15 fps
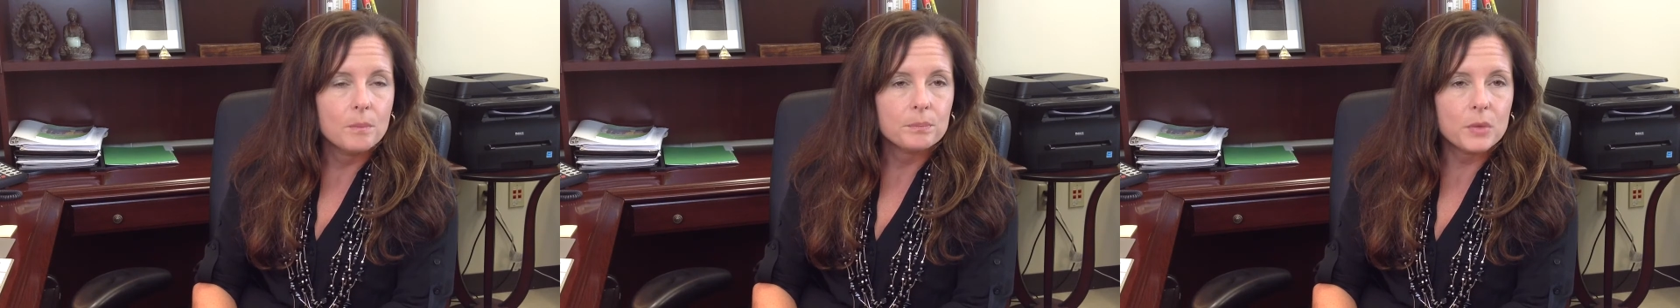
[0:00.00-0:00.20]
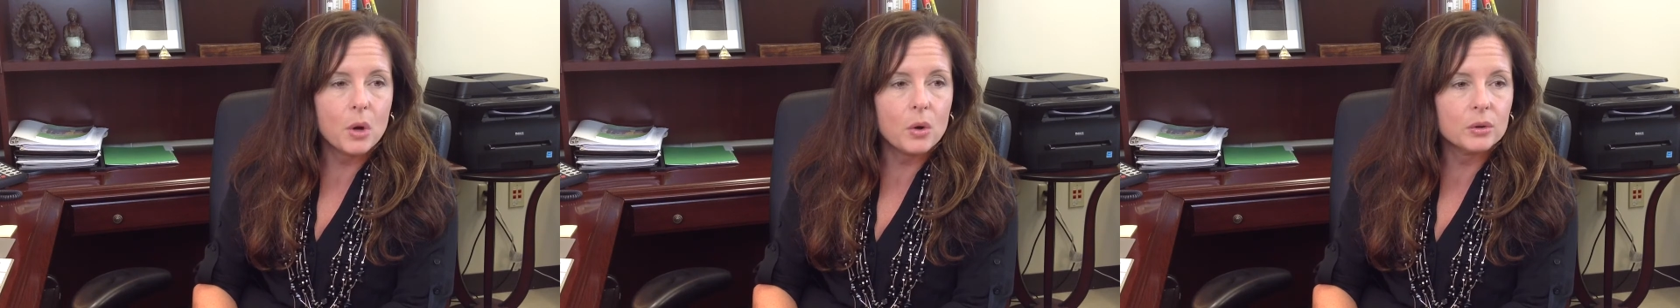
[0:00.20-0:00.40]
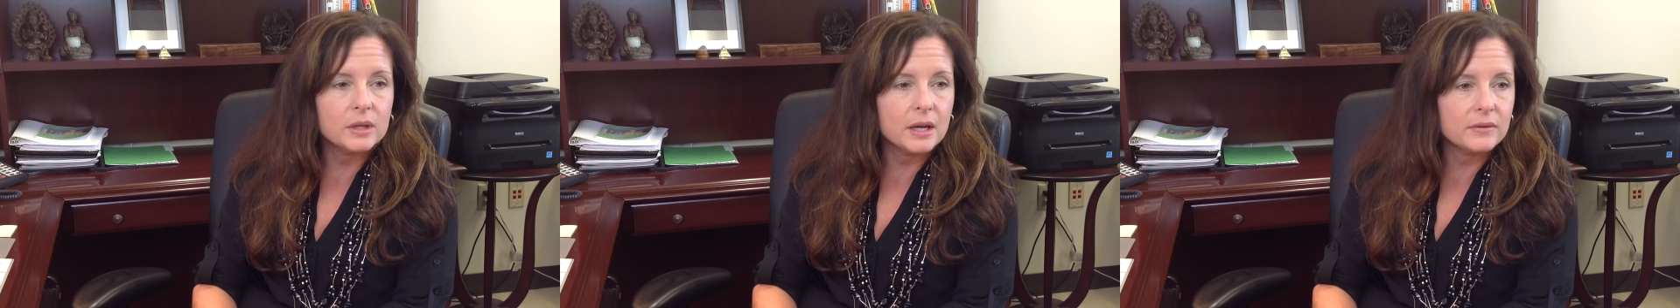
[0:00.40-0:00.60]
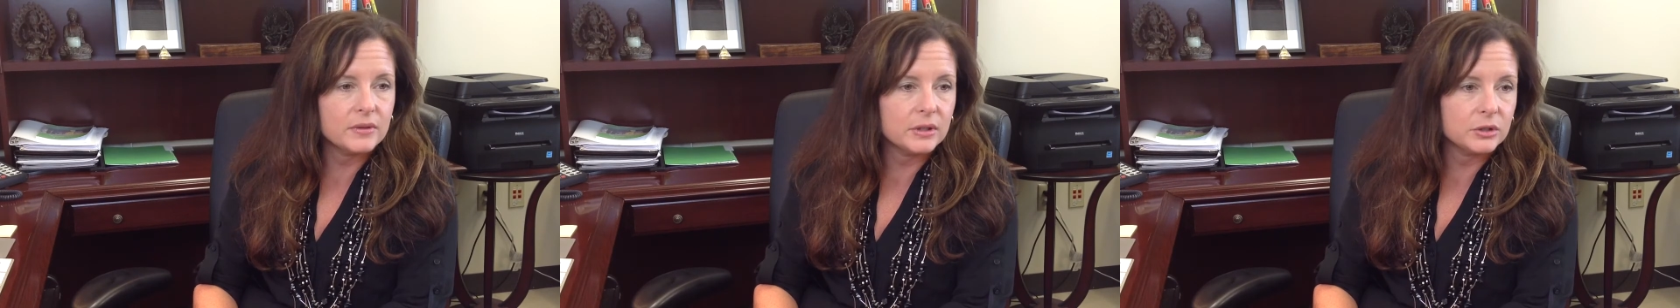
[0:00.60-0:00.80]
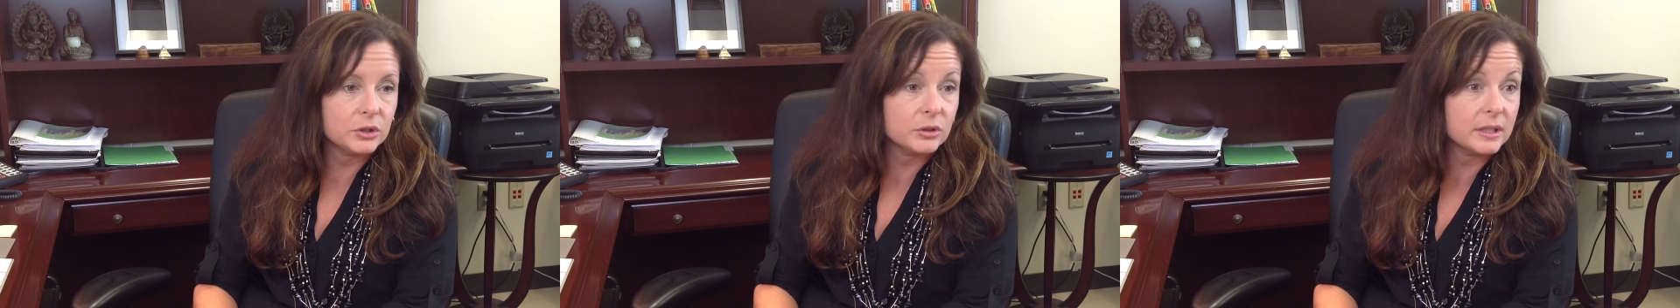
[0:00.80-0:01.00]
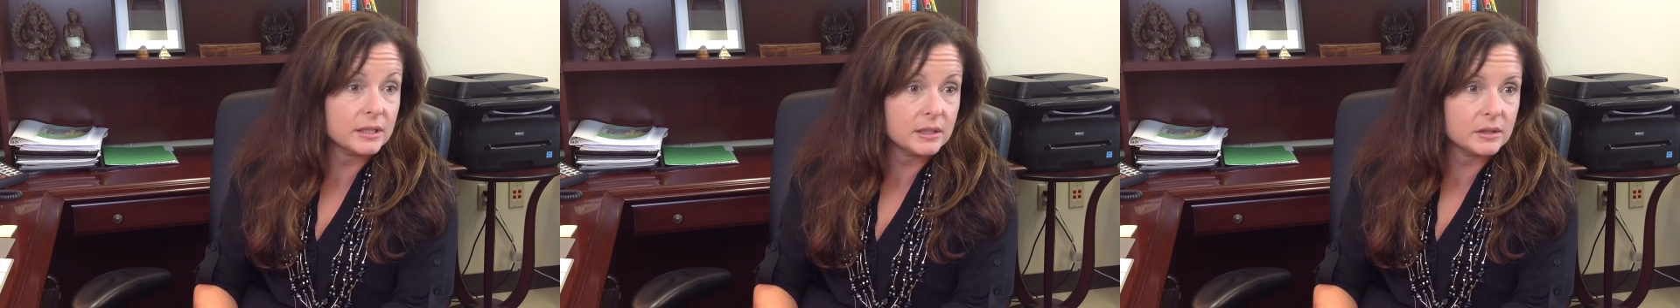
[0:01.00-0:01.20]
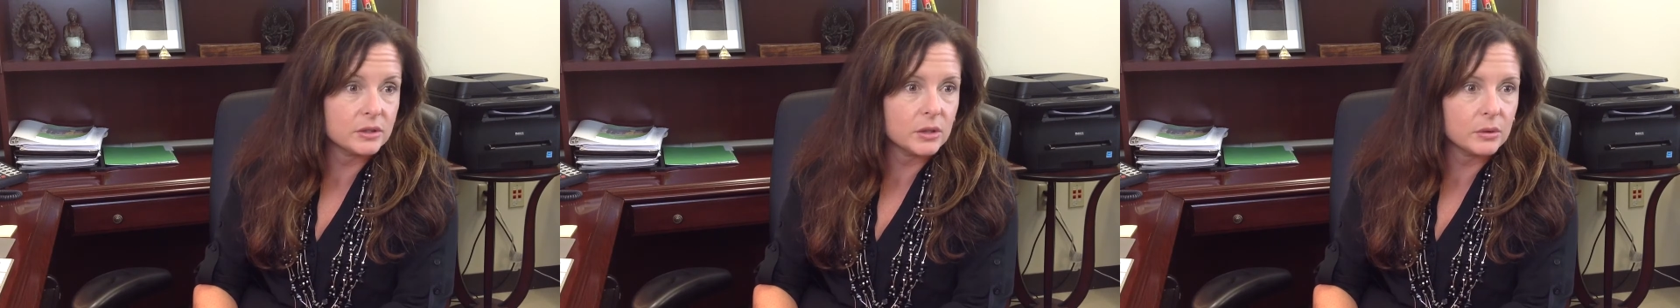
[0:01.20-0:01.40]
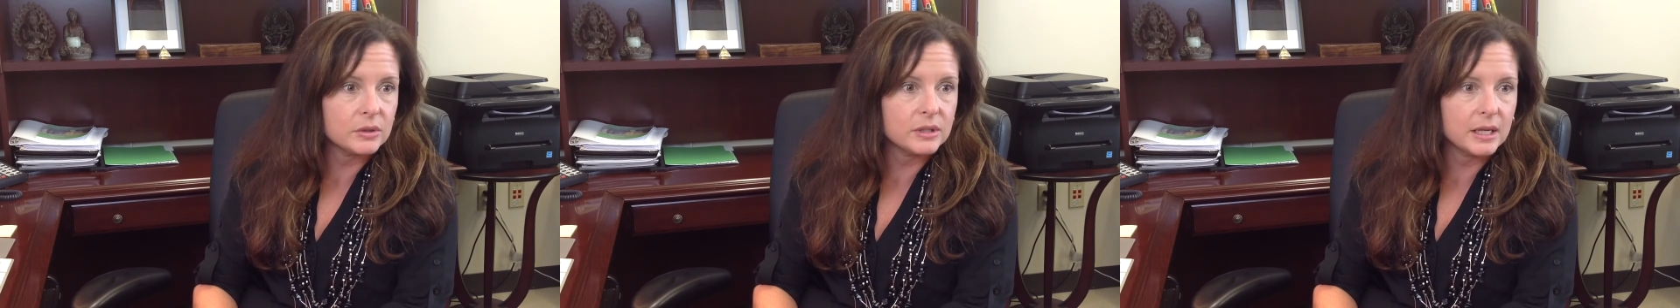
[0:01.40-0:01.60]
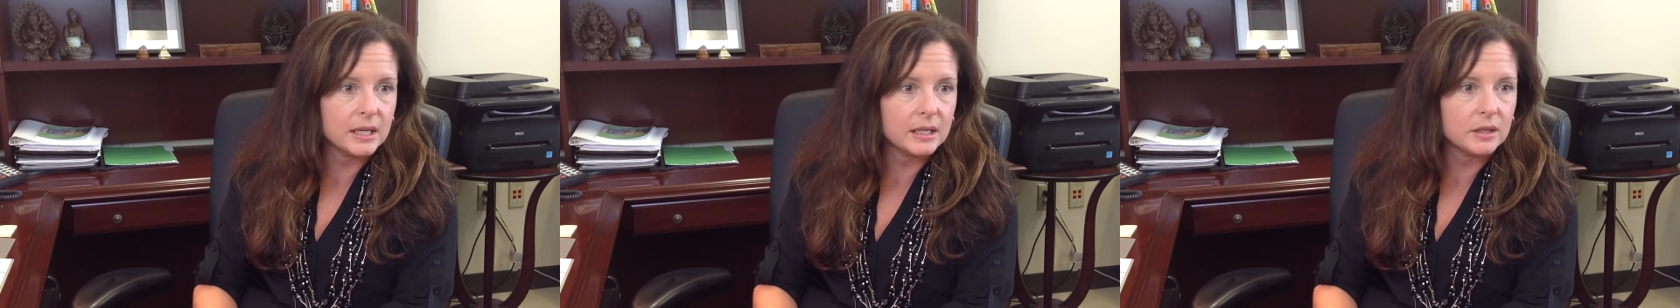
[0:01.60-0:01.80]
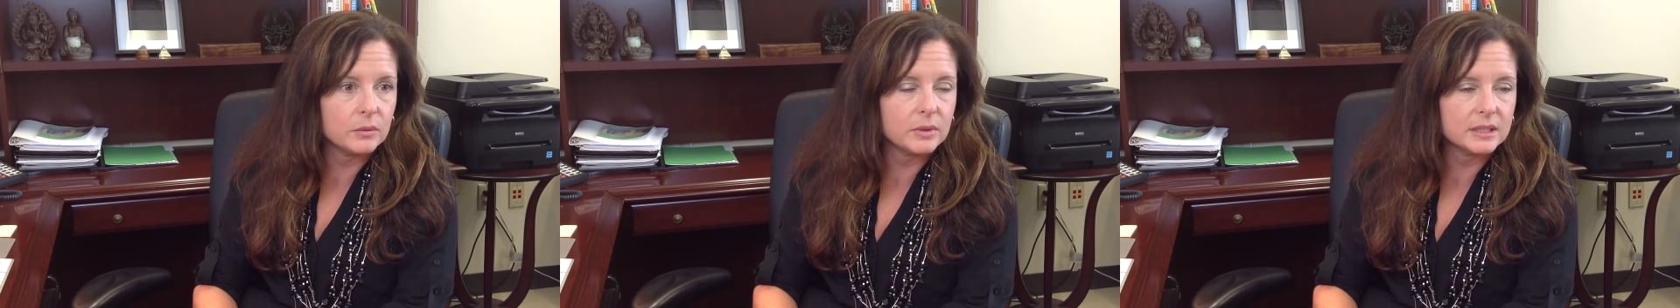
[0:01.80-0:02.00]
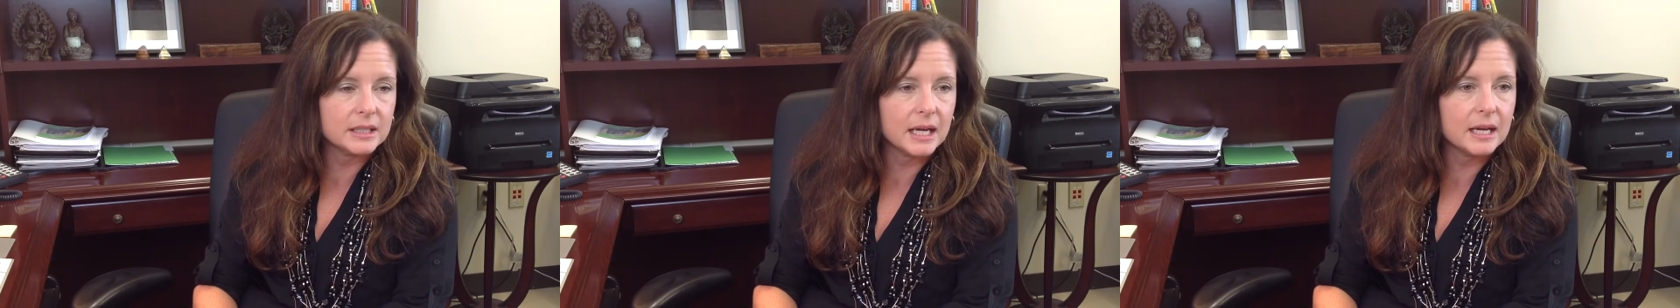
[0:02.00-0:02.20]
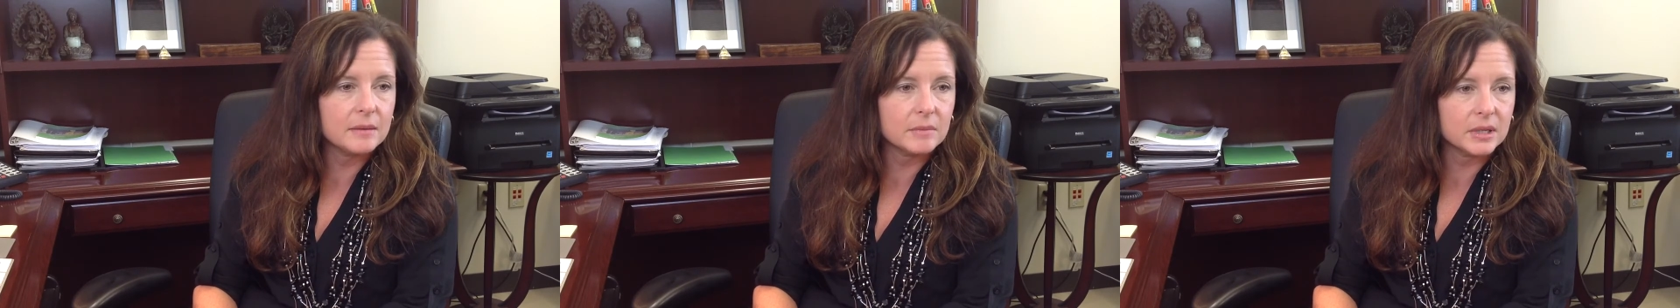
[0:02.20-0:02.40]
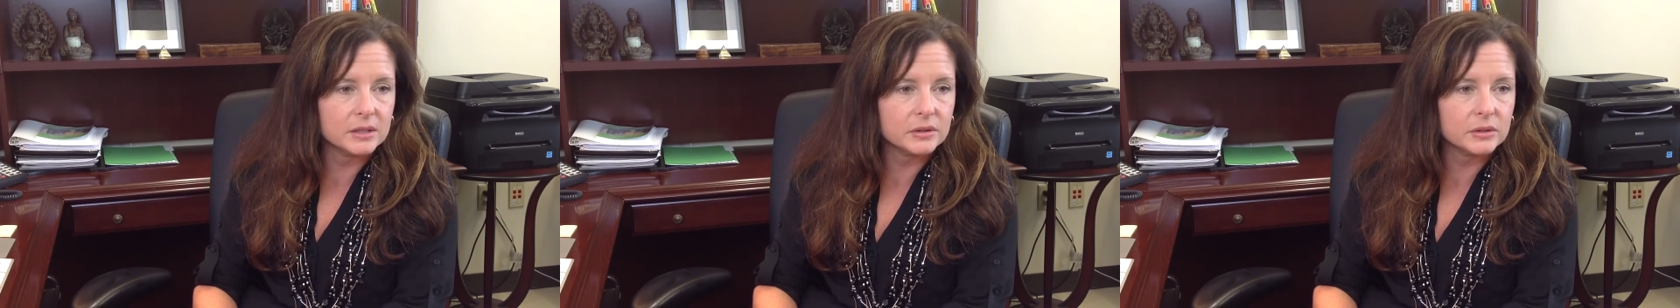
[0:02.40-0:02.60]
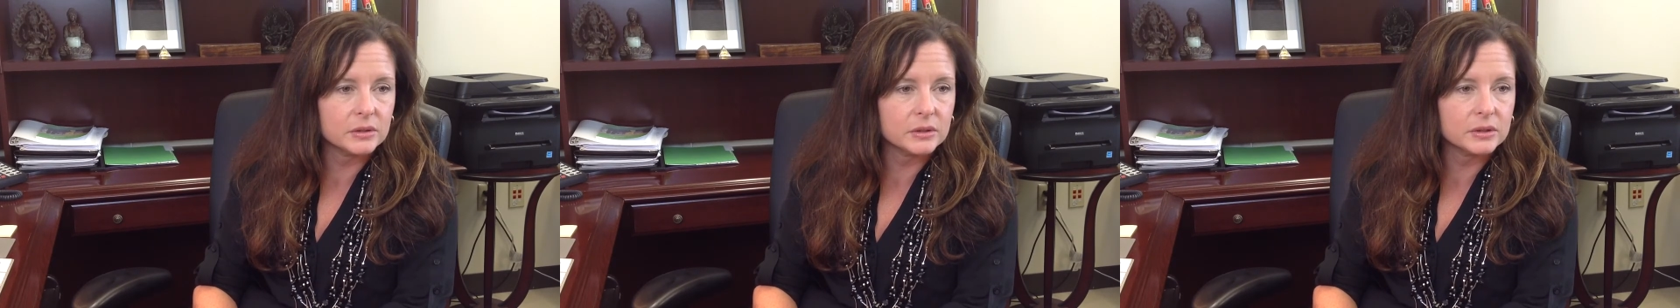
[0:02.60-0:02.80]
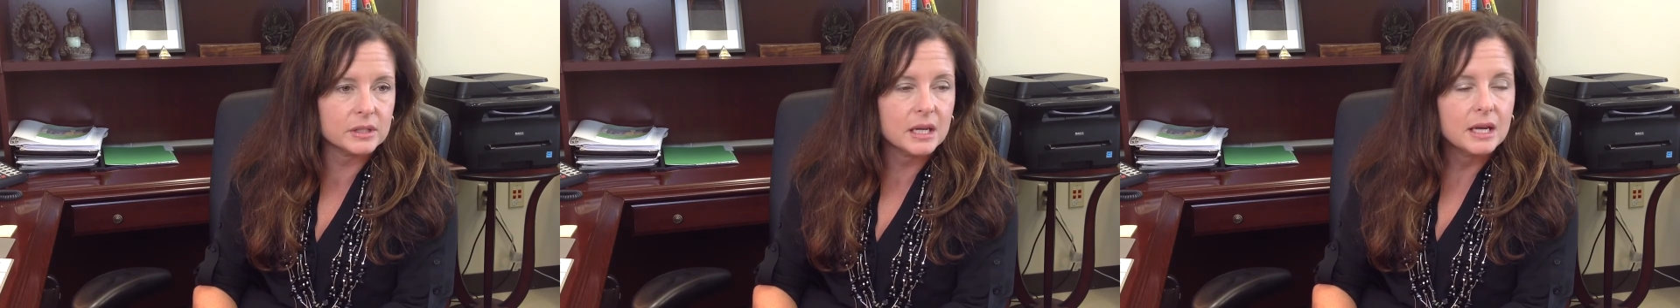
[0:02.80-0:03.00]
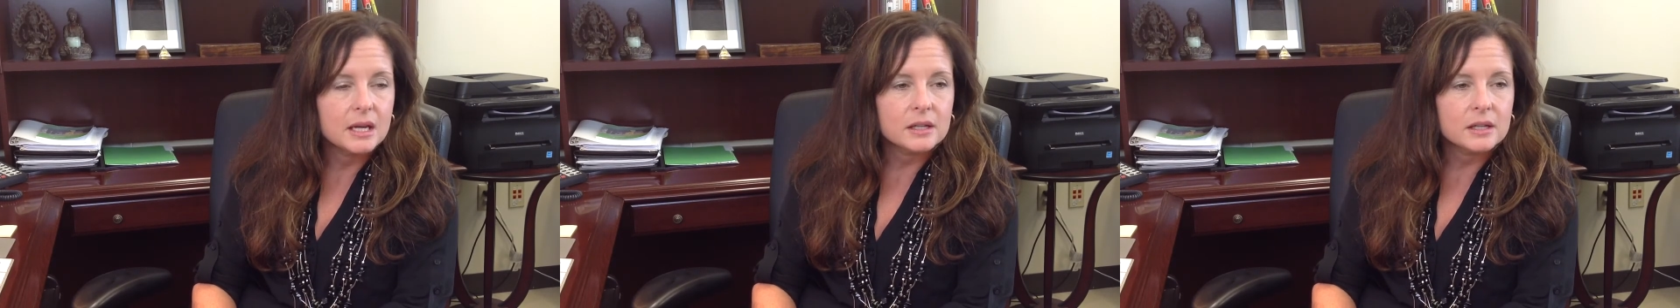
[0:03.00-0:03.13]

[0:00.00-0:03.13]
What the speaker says: hold off injuries associated with tight muscles.